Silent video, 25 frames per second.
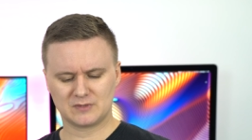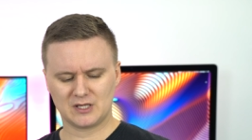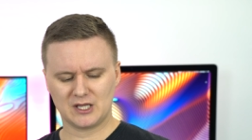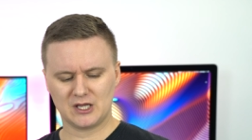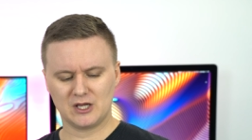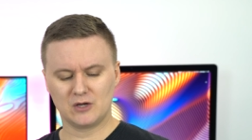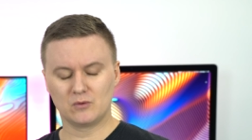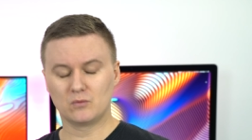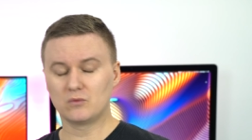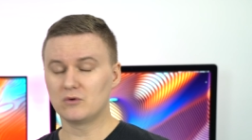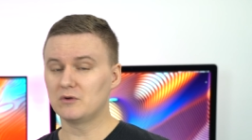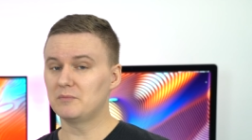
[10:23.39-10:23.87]

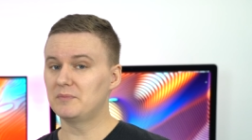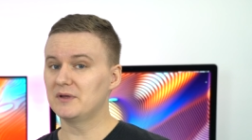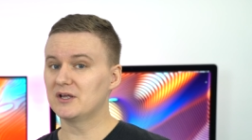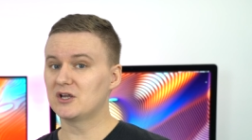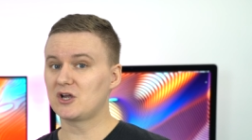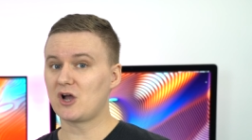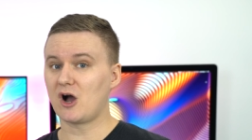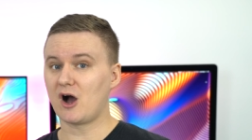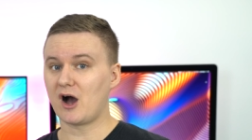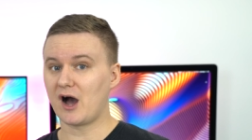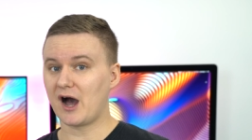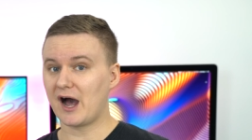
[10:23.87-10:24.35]
It would be
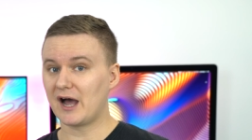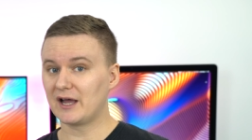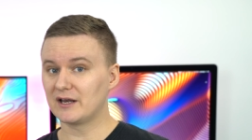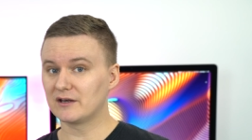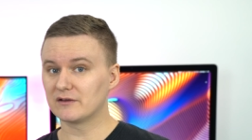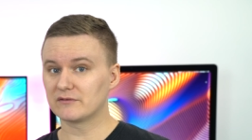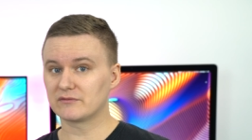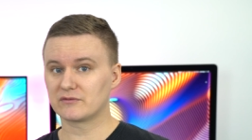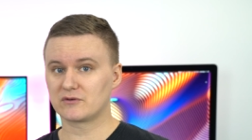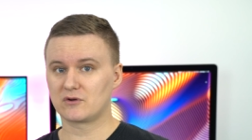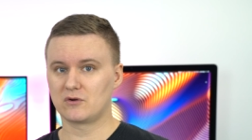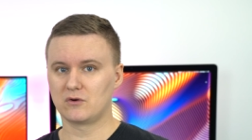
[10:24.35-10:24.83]

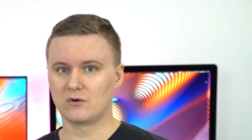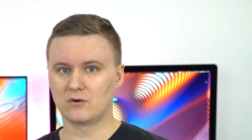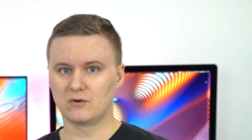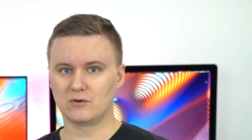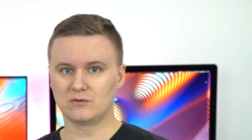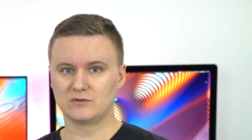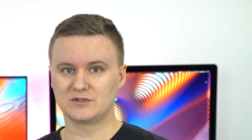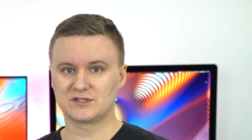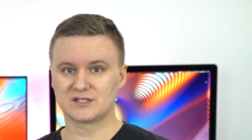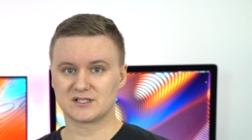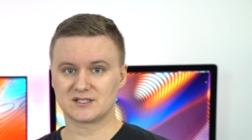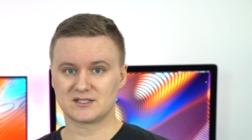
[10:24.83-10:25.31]
kind of
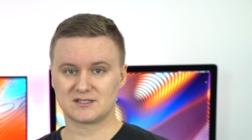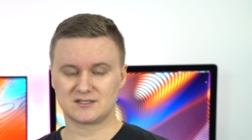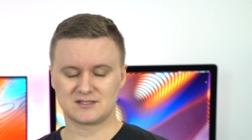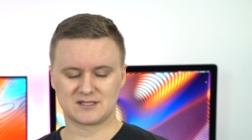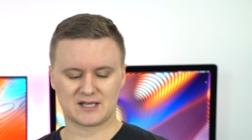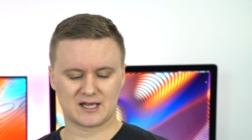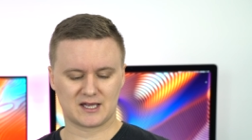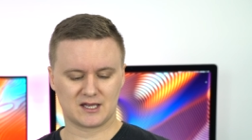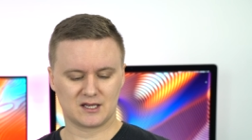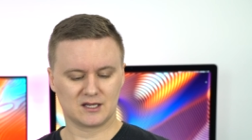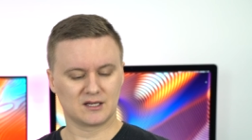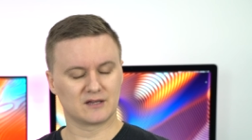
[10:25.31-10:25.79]
cool, just
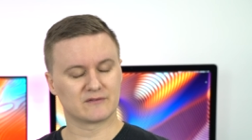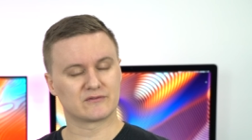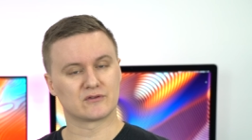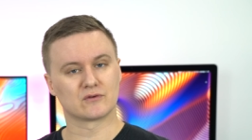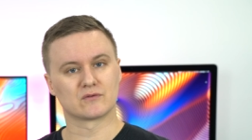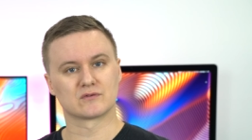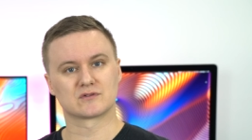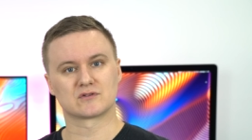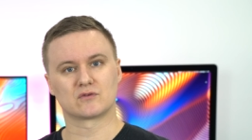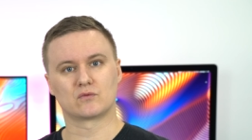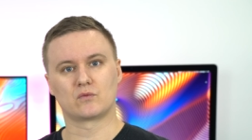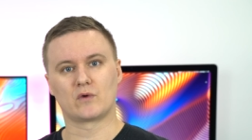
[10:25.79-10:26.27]
saying, if
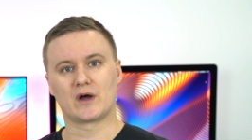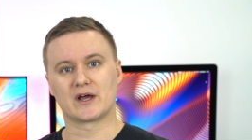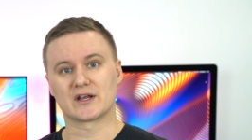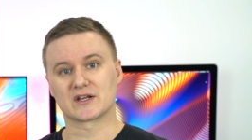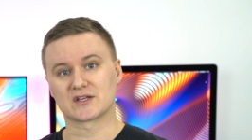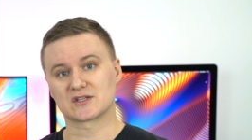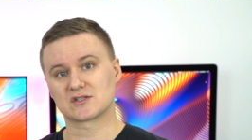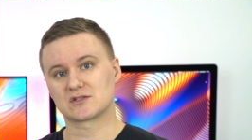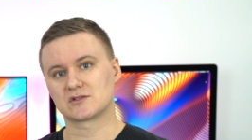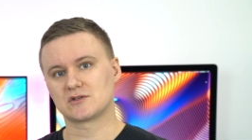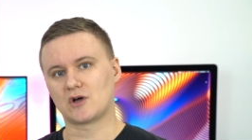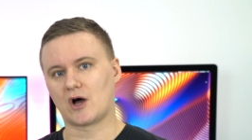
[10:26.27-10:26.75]
there was a way
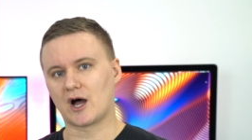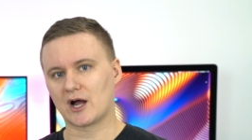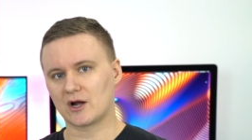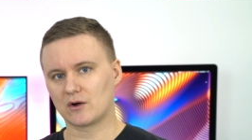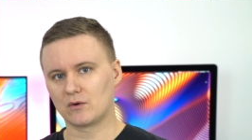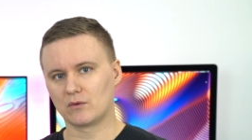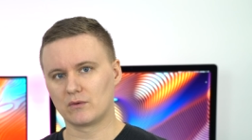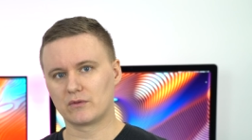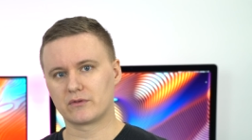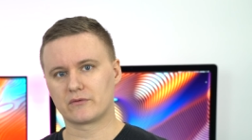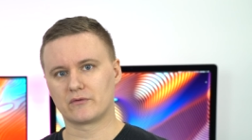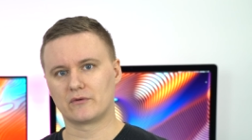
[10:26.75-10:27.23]
to
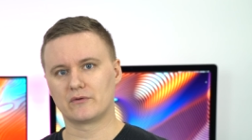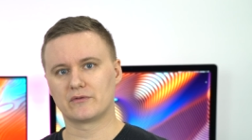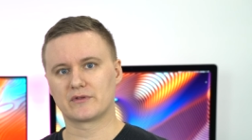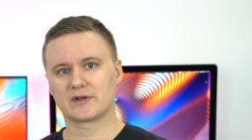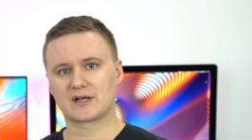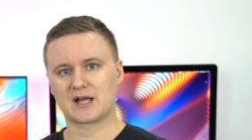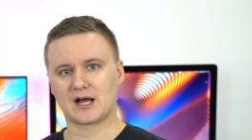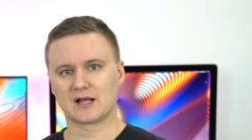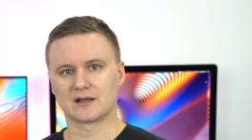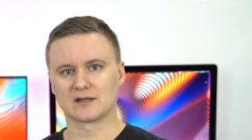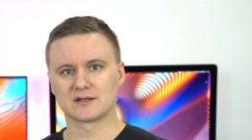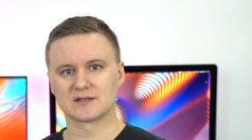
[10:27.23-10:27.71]
cycle through the
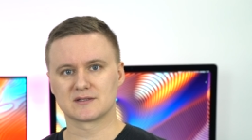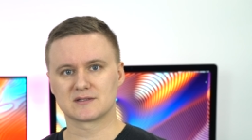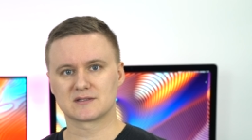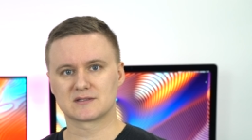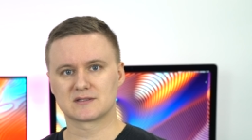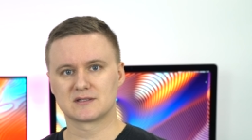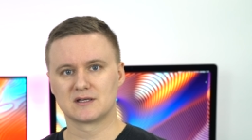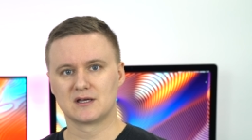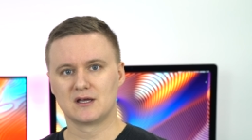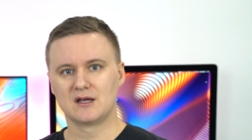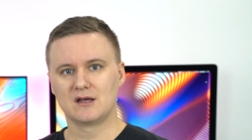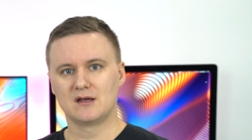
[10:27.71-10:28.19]

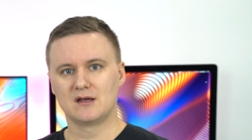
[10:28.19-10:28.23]
colors.